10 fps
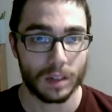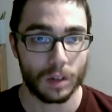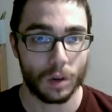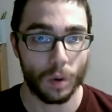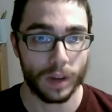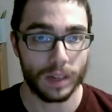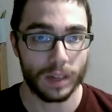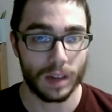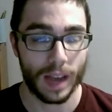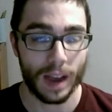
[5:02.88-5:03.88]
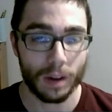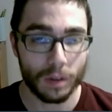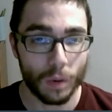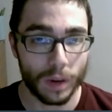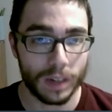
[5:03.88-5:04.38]

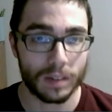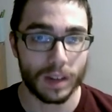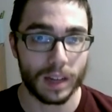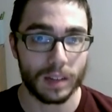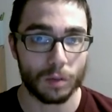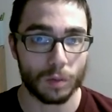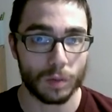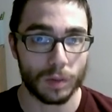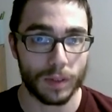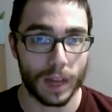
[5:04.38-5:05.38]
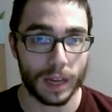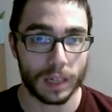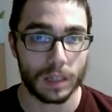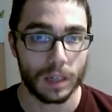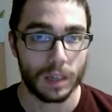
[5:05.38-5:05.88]
coin designs
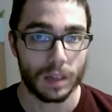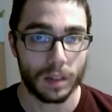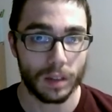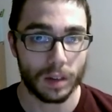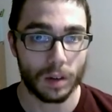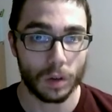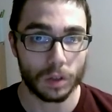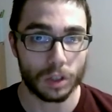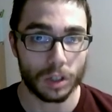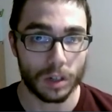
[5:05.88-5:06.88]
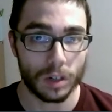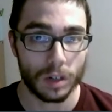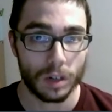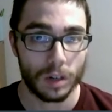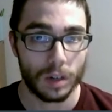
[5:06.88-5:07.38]
reflect the culture
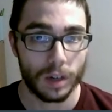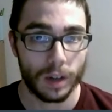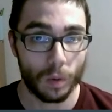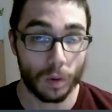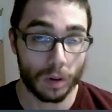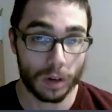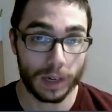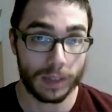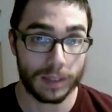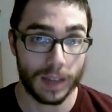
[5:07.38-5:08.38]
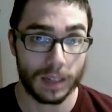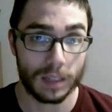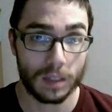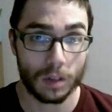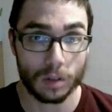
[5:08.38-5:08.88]
or
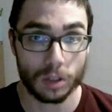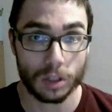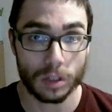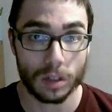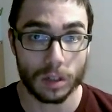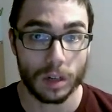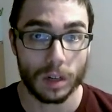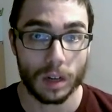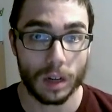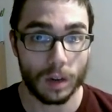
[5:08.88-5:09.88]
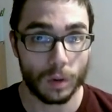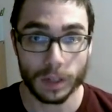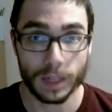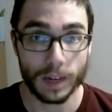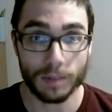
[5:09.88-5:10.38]
intended culture
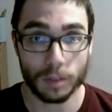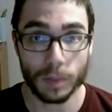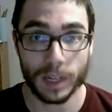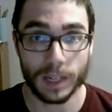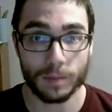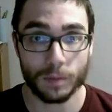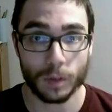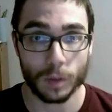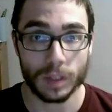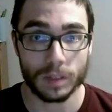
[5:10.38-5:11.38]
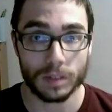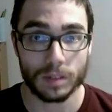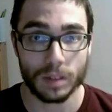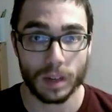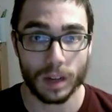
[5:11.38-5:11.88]
or government influence